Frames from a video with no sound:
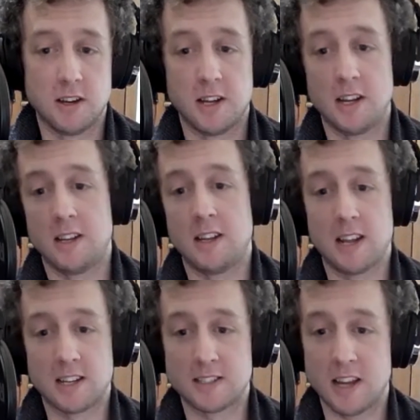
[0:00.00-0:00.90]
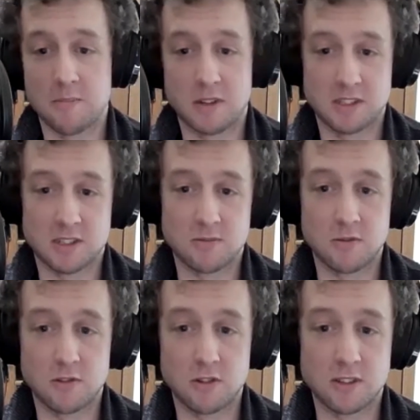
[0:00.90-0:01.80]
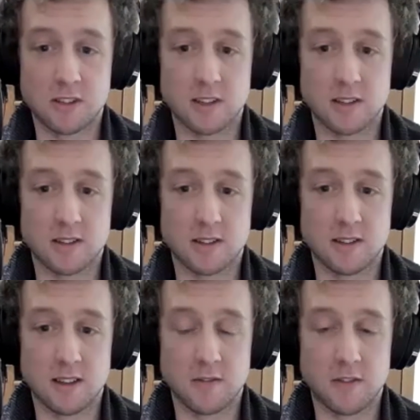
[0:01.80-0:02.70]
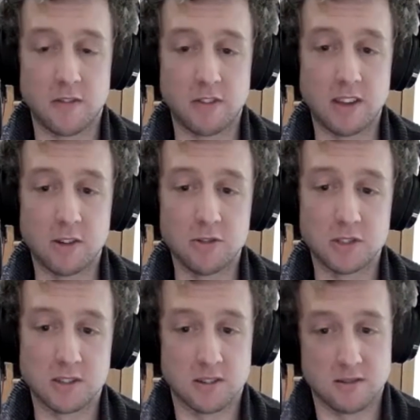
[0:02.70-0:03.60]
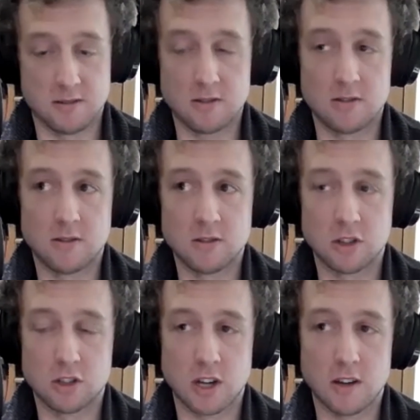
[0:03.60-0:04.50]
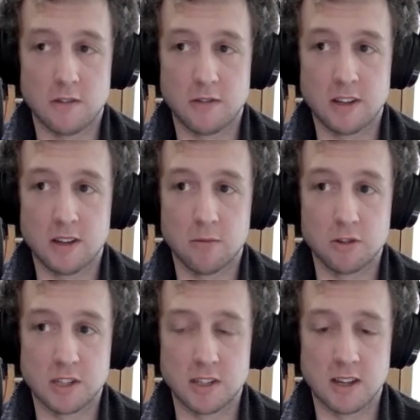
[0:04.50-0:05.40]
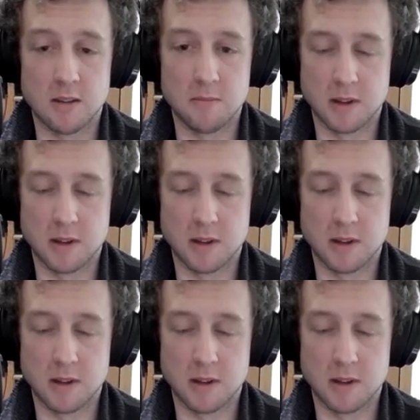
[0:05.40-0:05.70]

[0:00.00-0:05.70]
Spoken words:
And then the next 10 months, we've got to like 15,000, or just shy of 15 it was at the time.